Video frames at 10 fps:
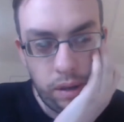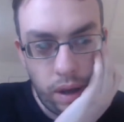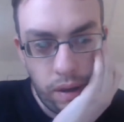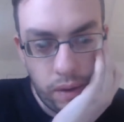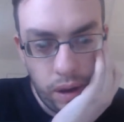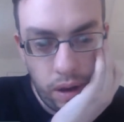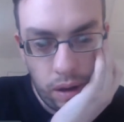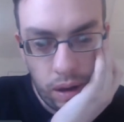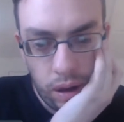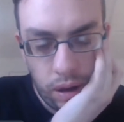as I've
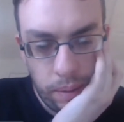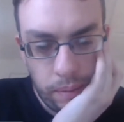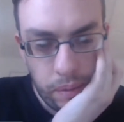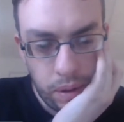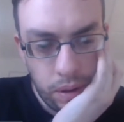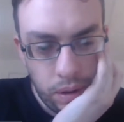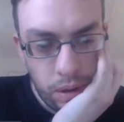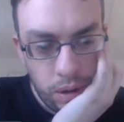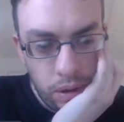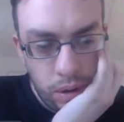got. Hang on.
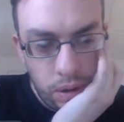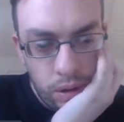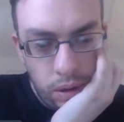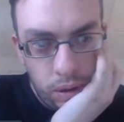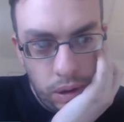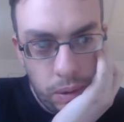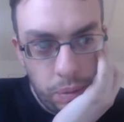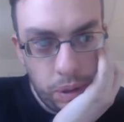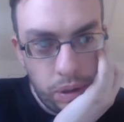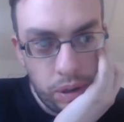Let me
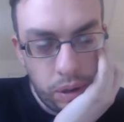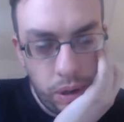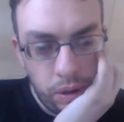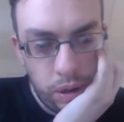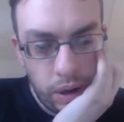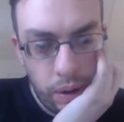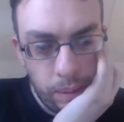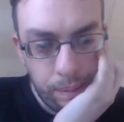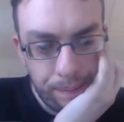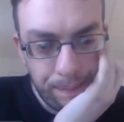put the screen share on.